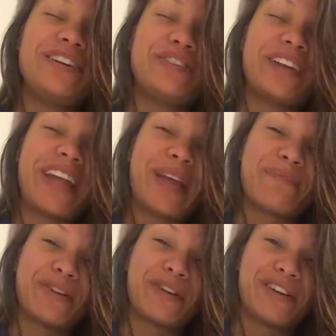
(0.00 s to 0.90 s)
you're going to
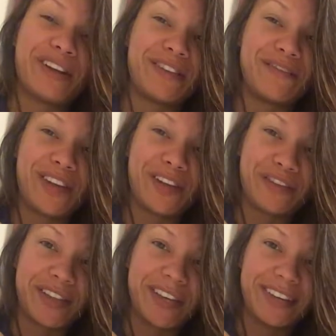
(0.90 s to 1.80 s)
hammer it on
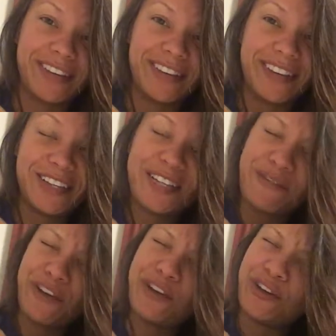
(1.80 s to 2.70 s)
after that.
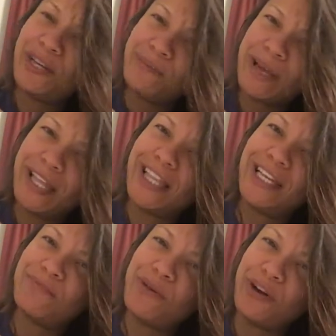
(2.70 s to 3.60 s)
If I couldn't make
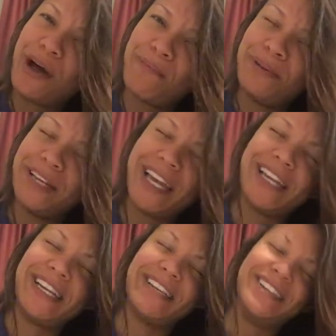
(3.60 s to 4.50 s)
things more
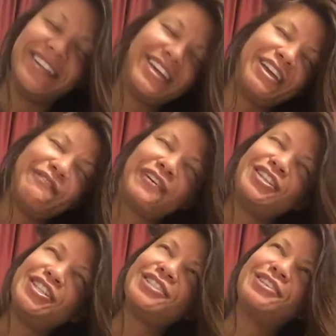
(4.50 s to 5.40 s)
complicated, if I
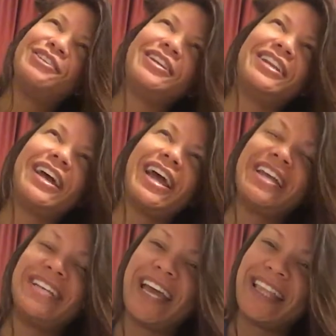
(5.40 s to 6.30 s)
just couldn't, I
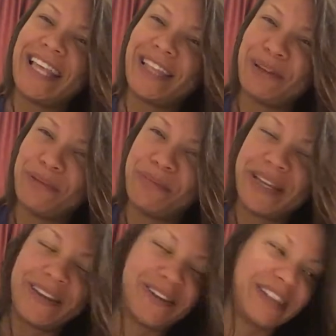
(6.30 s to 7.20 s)
had to add that little
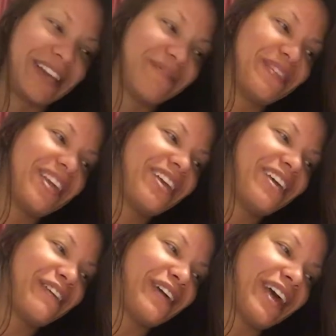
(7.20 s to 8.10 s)
bit on there.
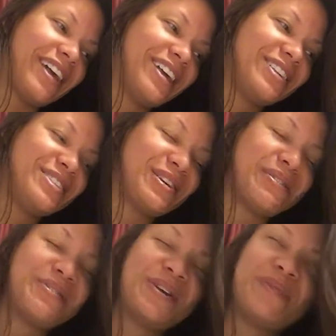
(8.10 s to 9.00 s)
Okay,
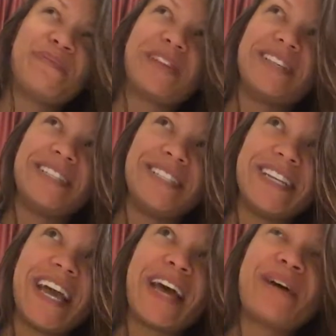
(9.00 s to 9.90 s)
so
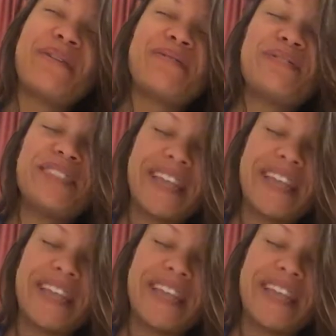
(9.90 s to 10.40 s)
down,